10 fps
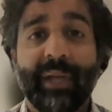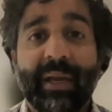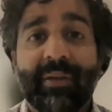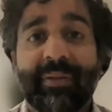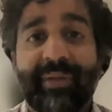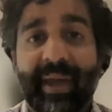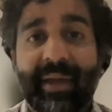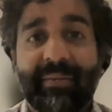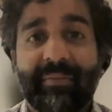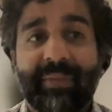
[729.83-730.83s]

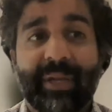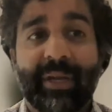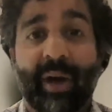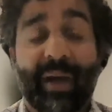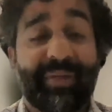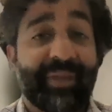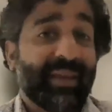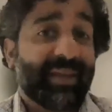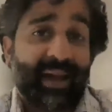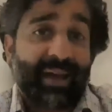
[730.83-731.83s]
then, I
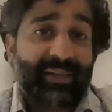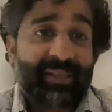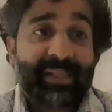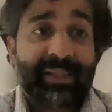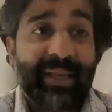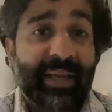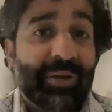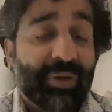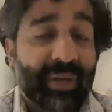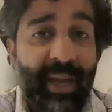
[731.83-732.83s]
think honestly a
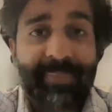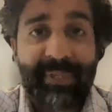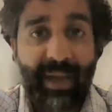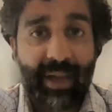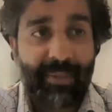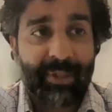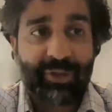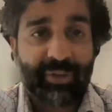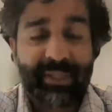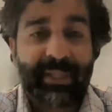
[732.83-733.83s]
good
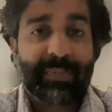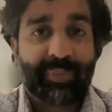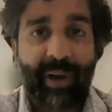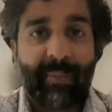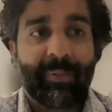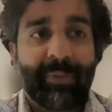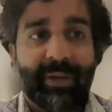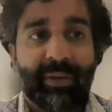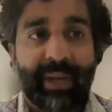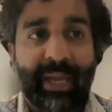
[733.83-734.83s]
optometrist is probably
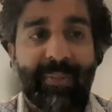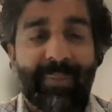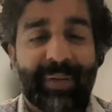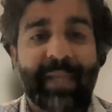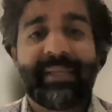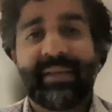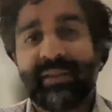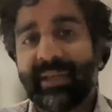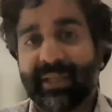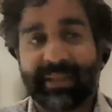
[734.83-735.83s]
okay, but
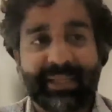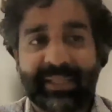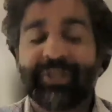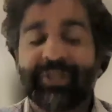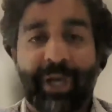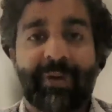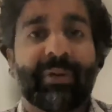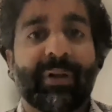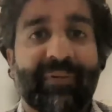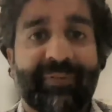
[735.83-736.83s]
ideally at least a
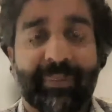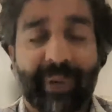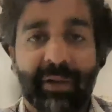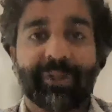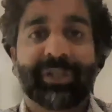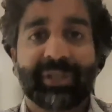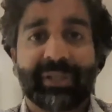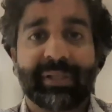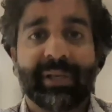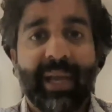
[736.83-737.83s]
general
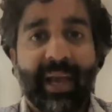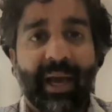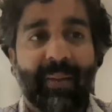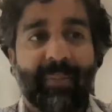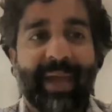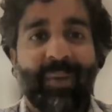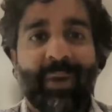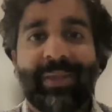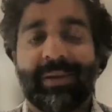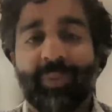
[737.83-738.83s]
ophthalmologist. That
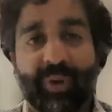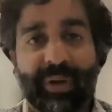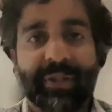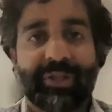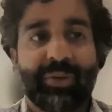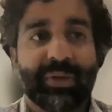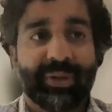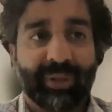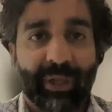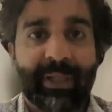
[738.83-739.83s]
way they're more in tune to
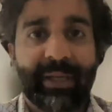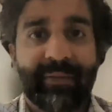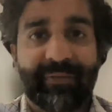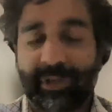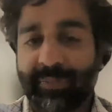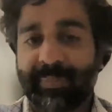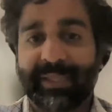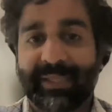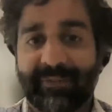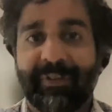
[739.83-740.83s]
looking for
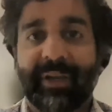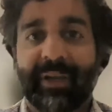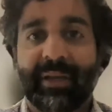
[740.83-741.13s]
specific